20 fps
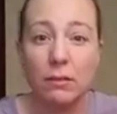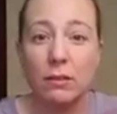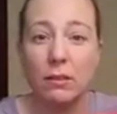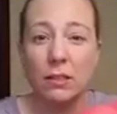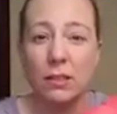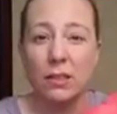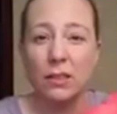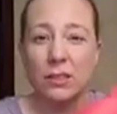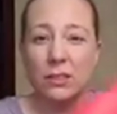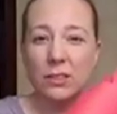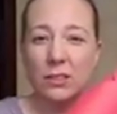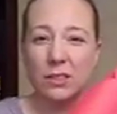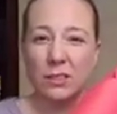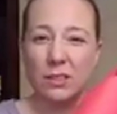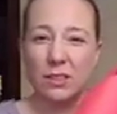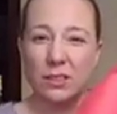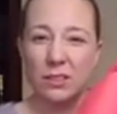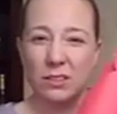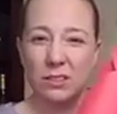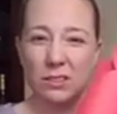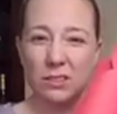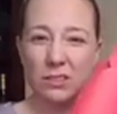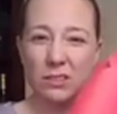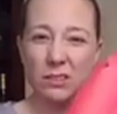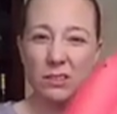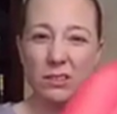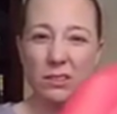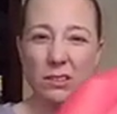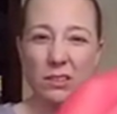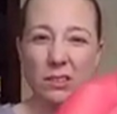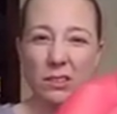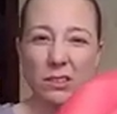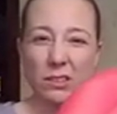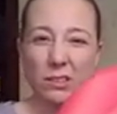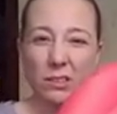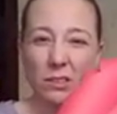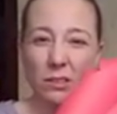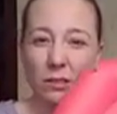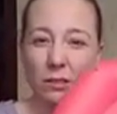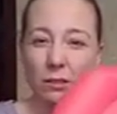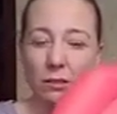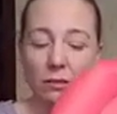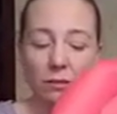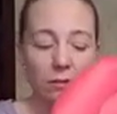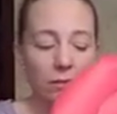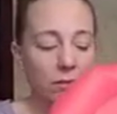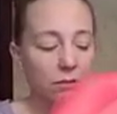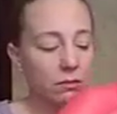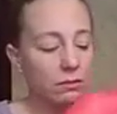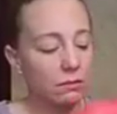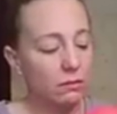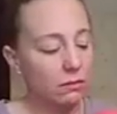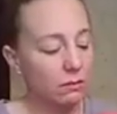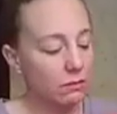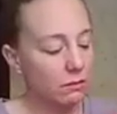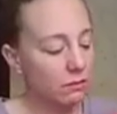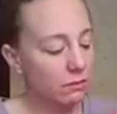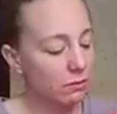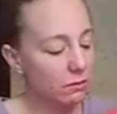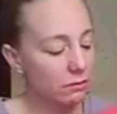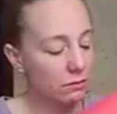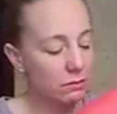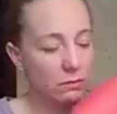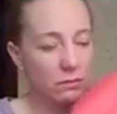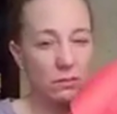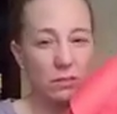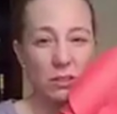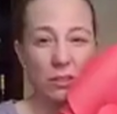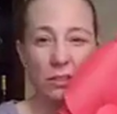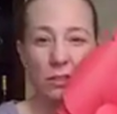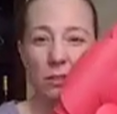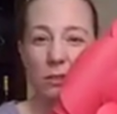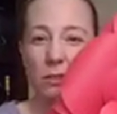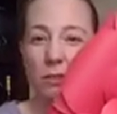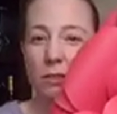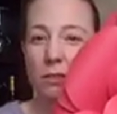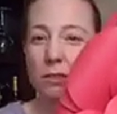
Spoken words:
Nothing is said.